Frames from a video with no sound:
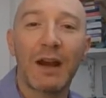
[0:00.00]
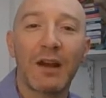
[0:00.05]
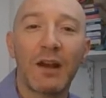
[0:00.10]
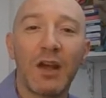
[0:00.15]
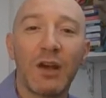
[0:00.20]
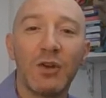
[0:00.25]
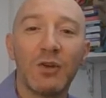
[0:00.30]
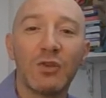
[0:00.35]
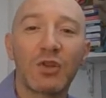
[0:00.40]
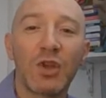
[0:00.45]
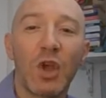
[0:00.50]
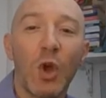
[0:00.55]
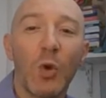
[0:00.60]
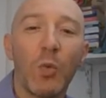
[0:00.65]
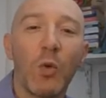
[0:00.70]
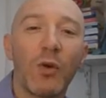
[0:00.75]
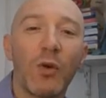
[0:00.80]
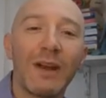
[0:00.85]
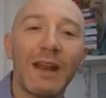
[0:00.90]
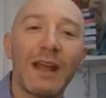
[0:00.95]
loans
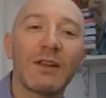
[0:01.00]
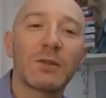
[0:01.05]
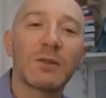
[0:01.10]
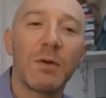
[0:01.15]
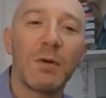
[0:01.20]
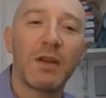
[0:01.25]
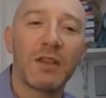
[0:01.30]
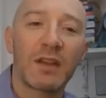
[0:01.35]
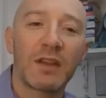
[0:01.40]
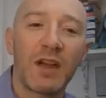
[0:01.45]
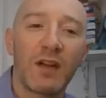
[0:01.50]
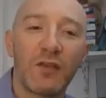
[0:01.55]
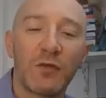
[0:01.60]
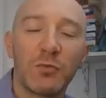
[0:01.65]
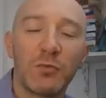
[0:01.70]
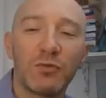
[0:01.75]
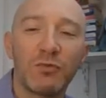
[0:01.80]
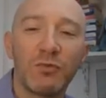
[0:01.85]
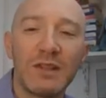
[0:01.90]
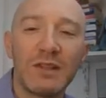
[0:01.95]
were announced by the
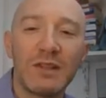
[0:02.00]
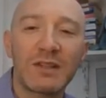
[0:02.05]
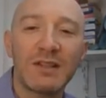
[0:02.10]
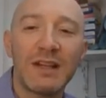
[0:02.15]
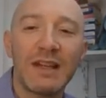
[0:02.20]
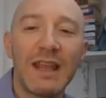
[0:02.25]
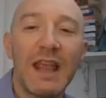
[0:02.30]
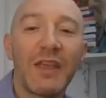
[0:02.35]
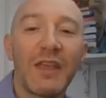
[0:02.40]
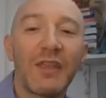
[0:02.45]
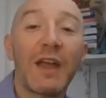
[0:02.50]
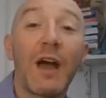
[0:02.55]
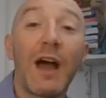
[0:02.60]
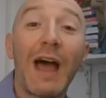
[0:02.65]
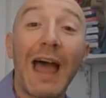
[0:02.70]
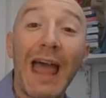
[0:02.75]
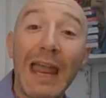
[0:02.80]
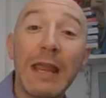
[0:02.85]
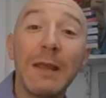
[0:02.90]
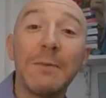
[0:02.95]
government recently. They
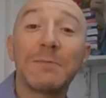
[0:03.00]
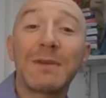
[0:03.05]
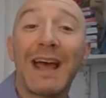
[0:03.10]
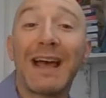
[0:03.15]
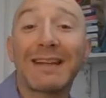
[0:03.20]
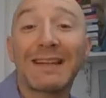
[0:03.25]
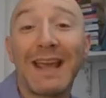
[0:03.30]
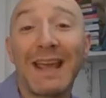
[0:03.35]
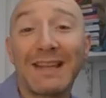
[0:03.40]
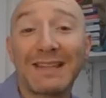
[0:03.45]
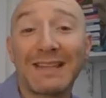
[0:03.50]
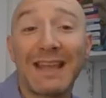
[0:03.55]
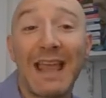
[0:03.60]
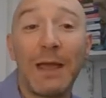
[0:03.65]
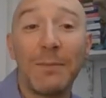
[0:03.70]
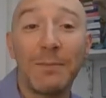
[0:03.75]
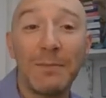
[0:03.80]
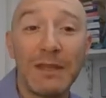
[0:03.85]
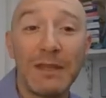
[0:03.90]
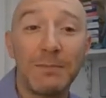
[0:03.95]
are aimed at
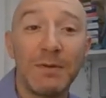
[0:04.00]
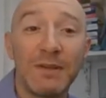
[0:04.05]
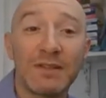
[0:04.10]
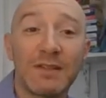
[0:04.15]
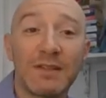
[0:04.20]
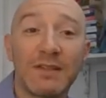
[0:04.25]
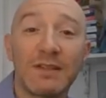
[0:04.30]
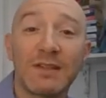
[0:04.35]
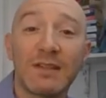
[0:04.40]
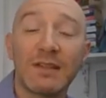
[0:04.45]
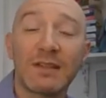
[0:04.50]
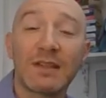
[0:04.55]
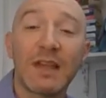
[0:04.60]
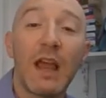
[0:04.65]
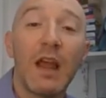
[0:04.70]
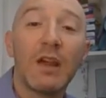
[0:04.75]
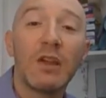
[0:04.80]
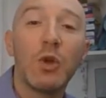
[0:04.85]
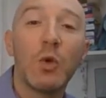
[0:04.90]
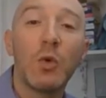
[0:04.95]
SME businesses.
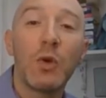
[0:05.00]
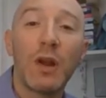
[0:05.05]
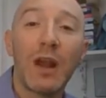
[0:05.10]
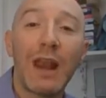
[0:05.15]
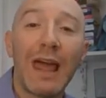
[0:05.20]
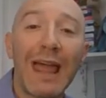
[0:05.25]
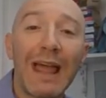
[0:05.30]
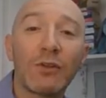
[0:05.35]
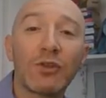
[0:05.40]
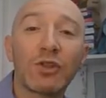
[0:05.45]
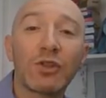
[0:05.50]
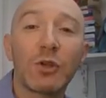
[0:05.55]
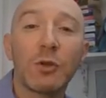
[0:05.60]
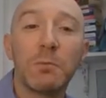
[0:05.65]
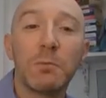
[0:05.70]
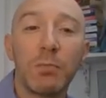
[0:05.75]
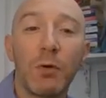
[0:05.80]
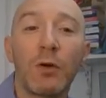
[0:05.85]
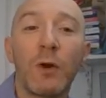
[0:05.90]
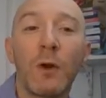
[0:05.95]
You're allowed
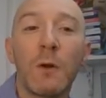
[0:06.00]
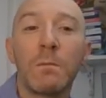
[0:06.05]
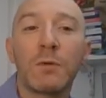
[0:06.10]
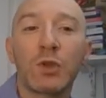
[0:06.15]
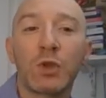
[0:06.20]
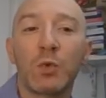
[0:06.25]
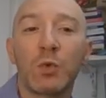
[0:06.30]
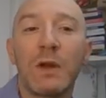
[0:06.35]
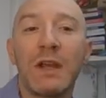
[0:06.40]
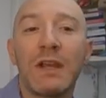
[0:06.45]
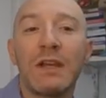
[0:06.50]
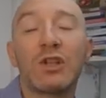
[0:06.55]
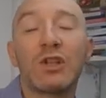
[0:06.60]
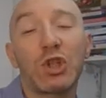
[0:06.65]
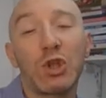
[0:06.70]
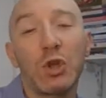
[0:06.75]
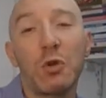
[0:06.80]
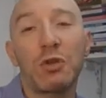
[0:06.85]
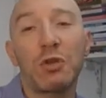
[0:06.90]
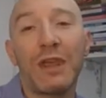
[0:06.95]
to borrow between
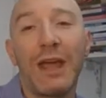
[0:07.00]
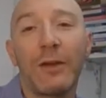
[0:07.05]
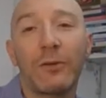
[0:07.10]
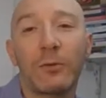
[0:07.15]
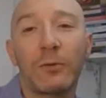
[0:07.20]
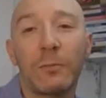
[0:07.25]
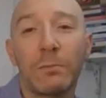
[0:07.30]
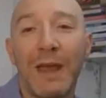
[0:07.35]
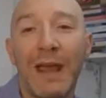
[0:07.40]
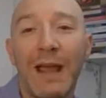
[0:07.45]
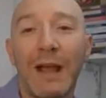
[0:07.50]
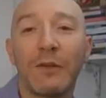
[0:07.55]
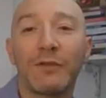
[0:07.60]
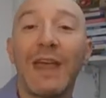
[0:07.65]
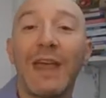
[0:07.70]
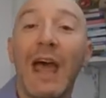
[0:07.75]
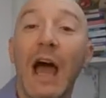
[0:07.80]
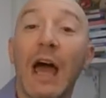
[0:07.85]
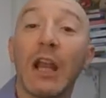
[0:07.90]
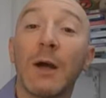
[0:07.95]
£2,000
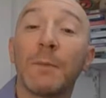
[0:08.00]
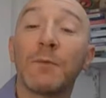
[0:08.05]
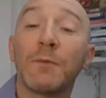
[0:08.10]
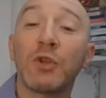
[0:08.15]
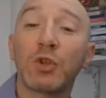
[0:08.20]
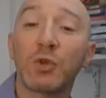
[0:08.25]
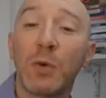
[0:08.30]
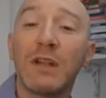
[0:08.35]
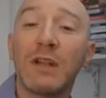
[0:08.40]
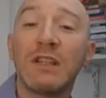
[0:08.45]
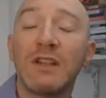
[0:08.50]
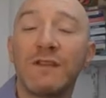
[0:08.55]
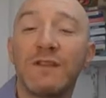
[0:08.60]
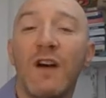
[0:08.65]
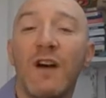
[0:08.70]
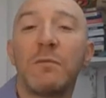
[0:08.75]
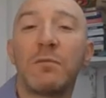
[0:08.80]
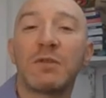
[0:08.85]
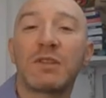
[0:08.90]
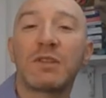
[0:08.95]
and up to
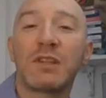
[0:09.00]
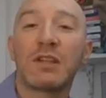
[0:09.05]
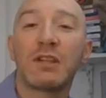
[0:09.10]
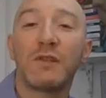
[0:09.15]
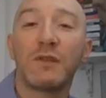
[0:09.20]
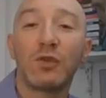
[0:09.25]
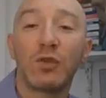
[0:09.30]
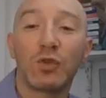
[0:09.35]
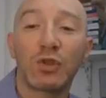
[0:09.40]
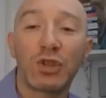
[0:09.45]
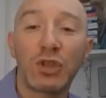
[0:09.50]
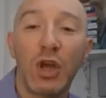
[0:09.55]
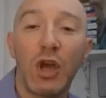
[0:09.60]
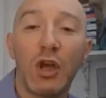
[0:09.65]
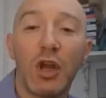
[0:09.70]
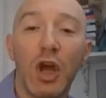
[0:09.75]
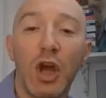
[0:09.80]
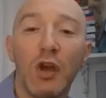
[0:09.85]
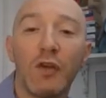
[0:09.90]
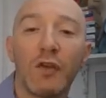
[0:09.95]
25% of your
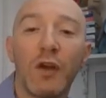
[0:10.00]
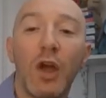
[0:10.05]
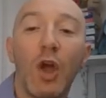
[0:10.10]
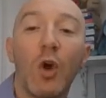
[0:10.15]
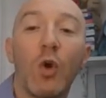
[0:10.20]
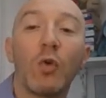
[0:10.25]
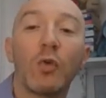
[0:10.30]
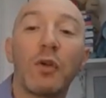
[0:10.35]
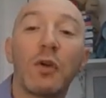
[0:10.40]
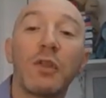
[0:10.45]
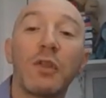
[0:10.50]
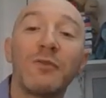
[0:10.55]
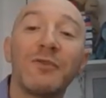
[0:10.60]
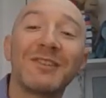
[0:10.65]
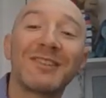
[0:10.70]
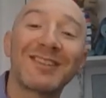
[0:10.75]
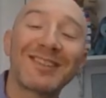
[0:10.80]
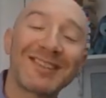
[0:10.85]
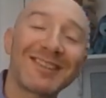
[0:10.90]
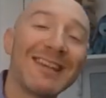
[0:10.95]
turnover, although there
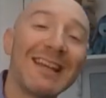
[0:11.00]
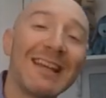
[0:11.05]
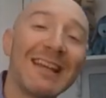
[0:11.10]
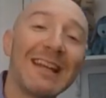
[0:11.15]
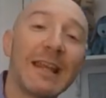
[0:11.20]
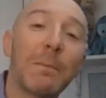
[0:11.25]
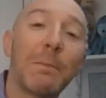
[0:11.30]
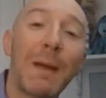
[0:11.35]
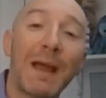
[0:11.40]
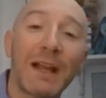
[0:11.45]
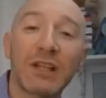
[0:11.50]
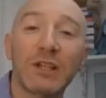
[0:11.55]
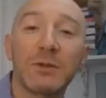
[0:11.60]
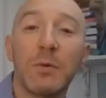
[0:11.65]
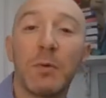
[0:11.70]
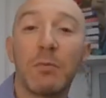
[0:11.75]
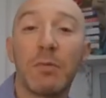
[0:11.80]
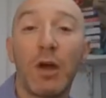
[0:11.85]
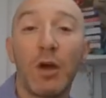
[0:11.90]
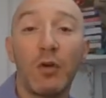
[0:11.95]
is a ceiling
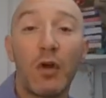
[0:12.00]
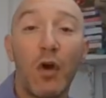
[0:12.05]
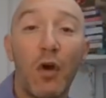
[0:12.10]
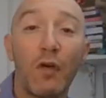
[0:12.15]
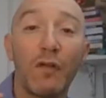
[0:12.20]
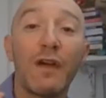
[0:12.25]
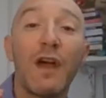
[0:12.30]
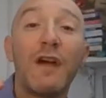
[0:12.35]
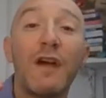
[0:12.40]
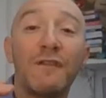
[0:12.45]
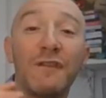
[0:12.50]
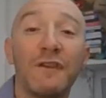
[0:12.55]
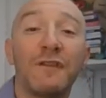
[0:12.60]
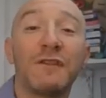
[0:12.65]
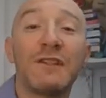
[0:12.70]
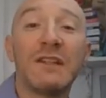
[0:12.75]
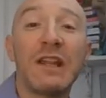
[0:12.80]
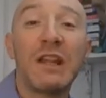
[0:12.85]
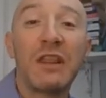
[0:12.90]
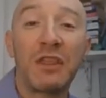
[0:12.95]
maximum loan of
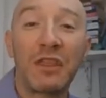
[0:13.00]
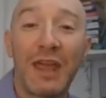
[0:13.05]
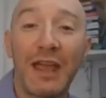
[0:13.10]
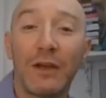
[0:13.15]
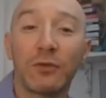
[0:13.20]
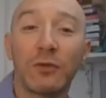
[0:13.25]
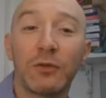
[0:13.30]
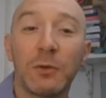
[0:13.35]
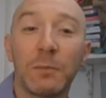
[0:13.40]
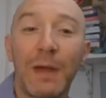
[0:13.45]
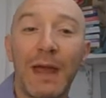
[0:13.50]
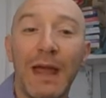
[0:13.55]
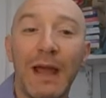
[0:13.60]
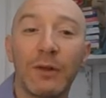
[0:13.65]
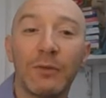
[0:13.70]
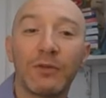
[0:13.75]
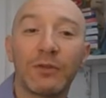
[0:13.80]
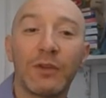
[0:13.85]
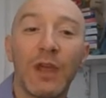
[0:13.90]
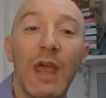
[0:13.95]

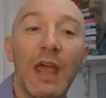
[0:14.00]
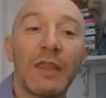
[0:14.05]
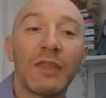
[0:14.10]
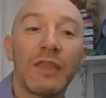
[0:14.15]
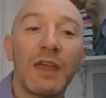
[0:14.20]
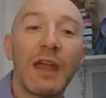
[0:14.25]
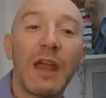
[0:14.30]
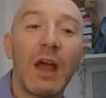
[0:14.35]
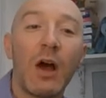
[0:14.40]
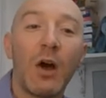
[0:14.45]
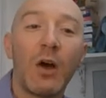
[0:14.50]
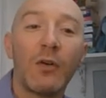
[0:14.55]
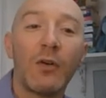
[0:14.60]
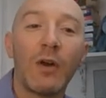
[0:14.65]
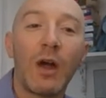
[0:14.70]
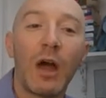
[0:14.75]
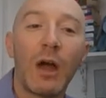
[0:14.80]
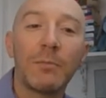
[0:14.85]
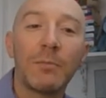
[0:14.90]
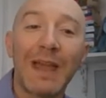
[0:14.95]
£50,000. They
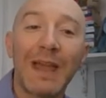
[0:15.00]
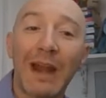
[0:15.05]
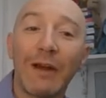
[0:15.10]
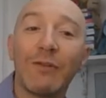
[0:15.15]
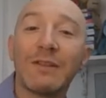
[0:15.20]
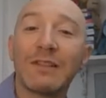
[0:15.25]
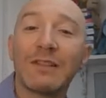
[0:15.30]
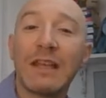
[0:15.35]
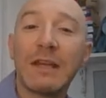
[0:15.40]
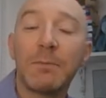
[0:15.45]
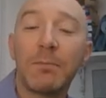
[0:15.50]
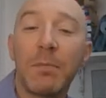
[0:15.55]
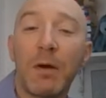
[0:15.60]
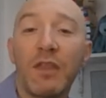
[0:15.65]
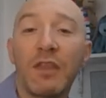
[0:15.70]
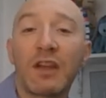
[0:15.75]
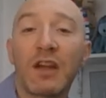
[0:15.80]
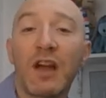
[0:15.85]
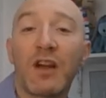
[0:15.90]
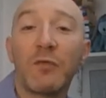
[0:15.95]
are guaranteed
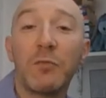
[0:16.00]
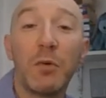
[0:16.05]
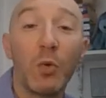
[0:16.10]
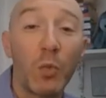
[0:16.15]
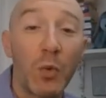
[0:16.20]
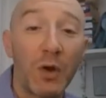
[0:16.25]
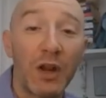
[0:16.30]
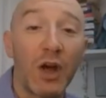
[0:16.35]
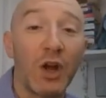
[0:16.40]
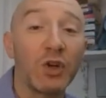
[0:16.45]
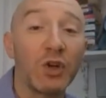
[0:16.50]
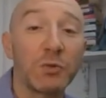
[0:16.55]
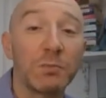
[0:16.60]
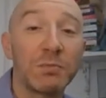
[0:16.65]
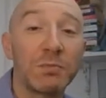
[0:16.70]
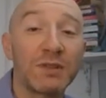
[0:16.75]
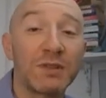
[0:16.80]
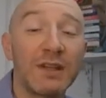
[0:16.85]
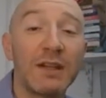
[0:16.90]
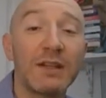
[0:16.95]
by the government
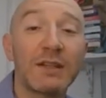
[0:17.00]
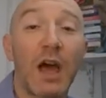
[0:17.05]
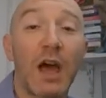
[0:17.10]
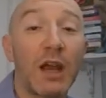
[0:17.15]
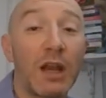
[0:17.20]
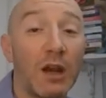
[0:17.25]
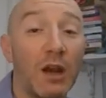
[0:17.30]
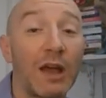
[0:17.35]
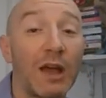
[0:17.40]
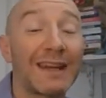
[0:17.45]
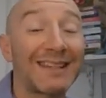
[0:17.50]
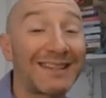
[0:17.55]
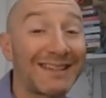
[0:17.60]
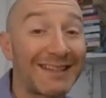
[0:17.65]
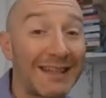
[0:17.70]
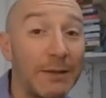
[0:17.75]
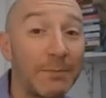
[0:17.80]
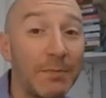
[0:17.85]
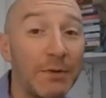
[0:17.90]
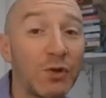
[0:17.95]
100%, unlike
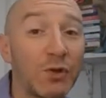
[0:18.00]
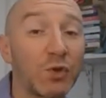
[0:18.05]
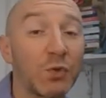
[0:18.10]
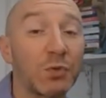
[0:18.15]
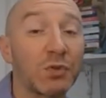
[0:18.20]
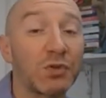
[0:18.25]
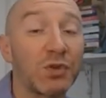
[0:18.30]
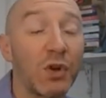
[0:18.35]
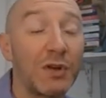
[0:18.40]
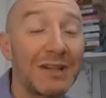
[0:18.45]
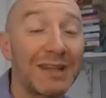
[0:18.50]
C-bills, which are only